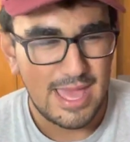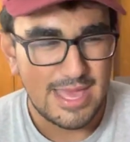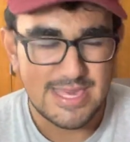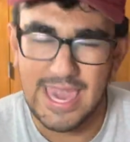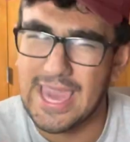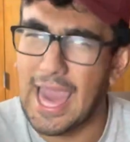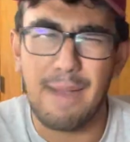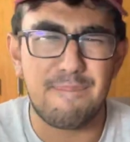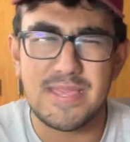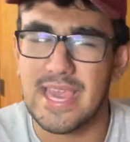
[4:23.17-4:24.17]
Saying
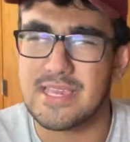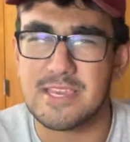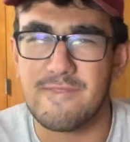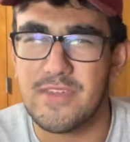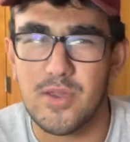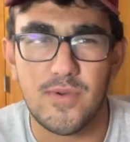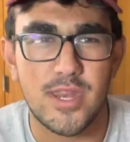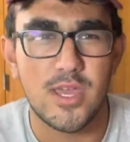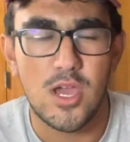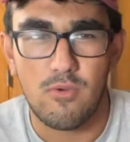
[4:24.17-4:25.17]
happy Thanksgiving
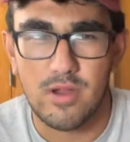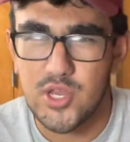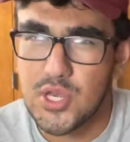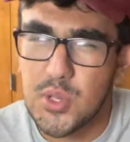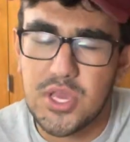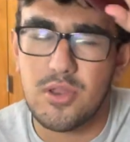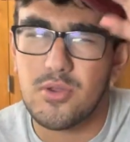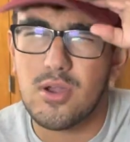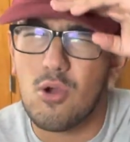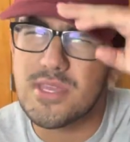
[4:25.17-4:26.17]
when we're introducing our new
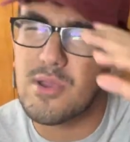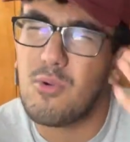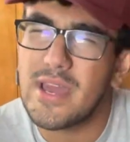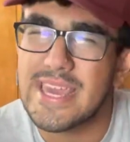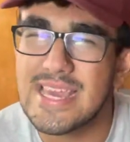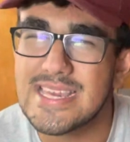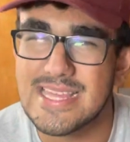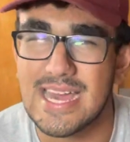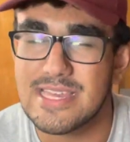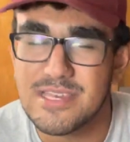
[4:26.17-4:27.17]
coach. Like, what is
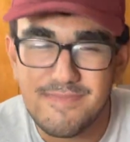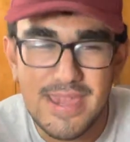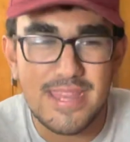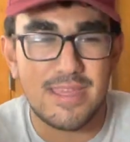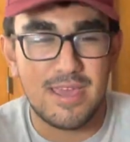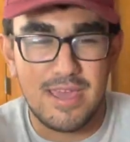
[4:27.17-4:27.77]
that? This man,